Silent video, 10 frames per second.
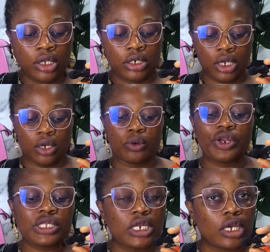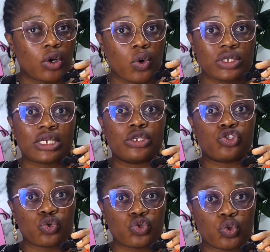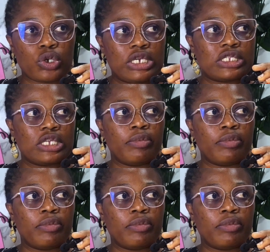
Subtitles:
Now, creating a course is so easy.